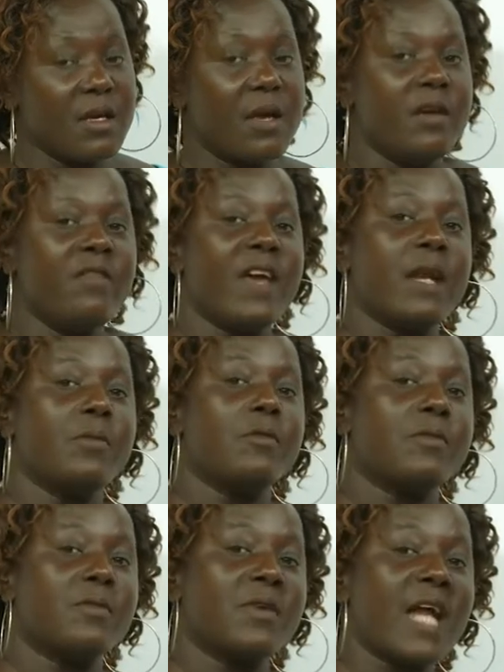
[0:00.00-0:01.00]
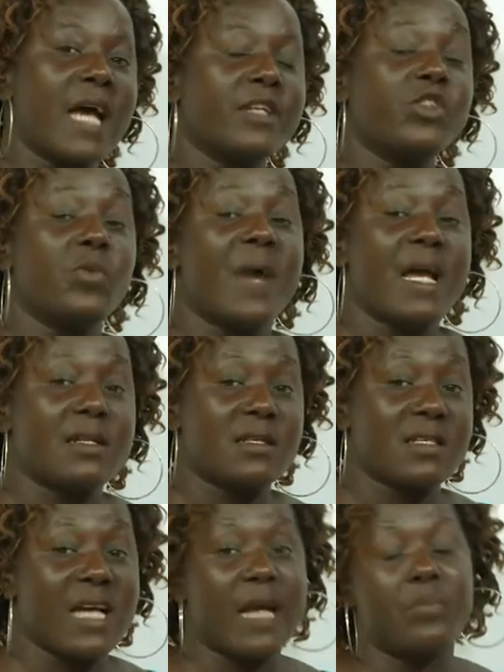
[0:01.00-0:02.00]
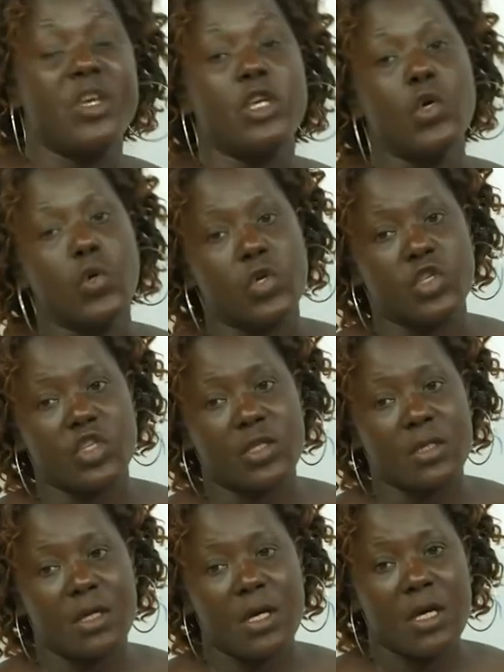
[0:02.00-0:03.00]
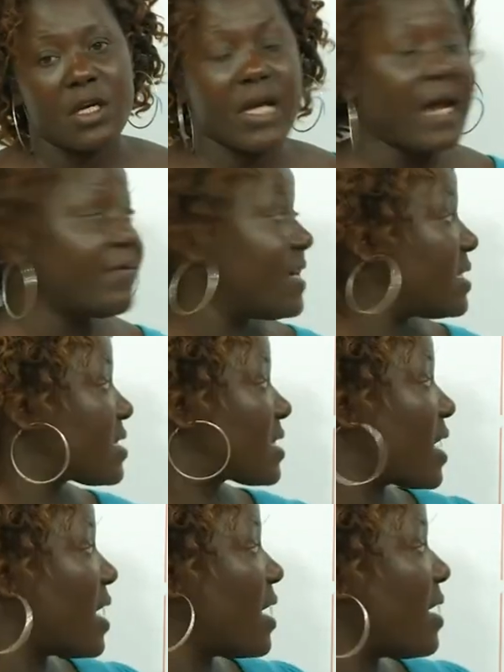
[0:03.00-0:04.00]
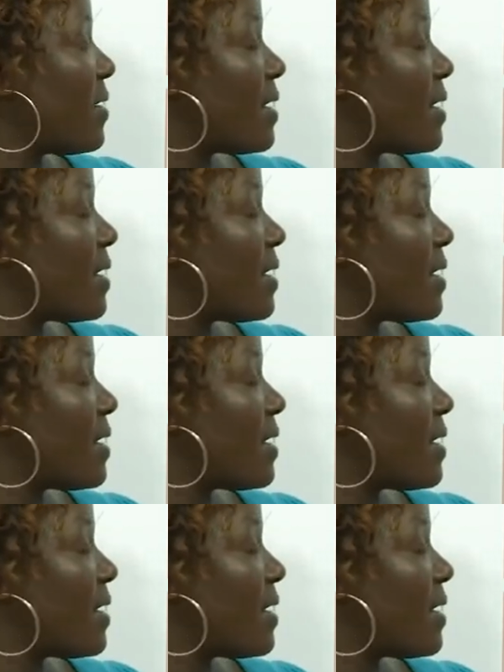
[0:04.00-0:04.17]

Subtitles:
Even non-humans can be huge. You can even say,